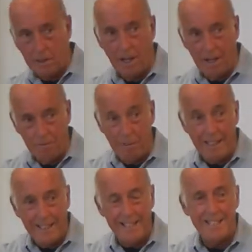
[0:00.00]
God
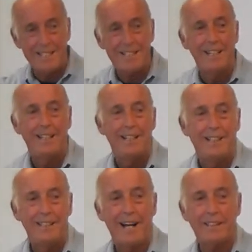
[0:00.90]
really is,
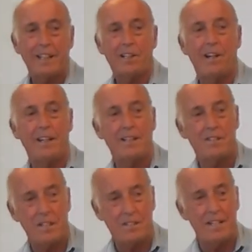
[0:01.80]
not that God
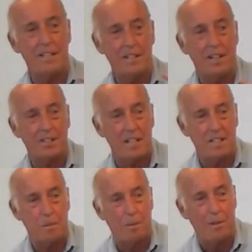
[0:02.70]
exists and is
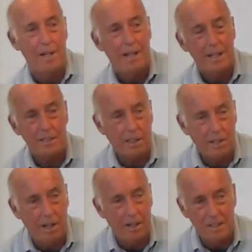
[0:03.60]
inaccessible, that
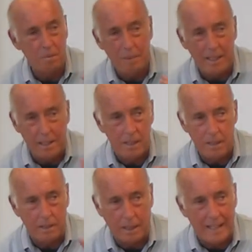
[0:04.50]
God is mean,
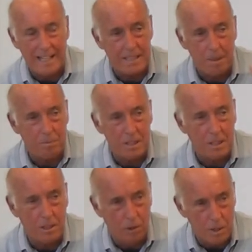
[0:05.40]
the concept
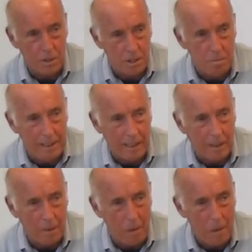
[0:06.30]
has lost its
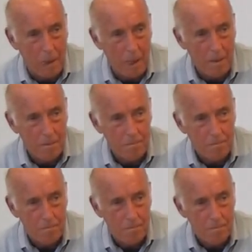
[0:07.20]
meaning. But you
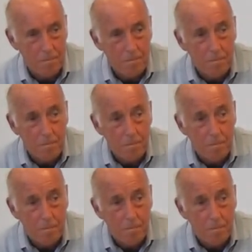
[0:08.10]
mean like a town
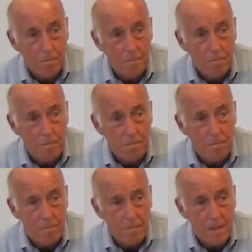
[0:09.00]
square or like a
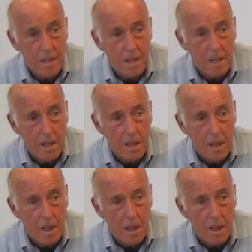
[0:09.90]
square square? Is it a
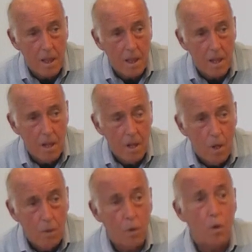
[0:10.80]
metaphorical
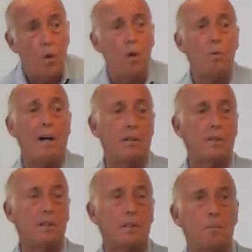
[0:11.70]
square? No, no.
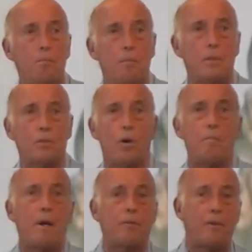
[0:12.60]
Well, the, it's
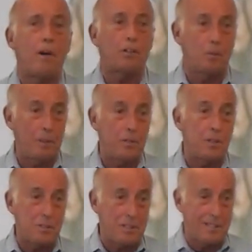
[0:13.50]
all metaphorical
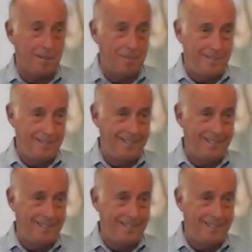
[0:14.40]
because it's a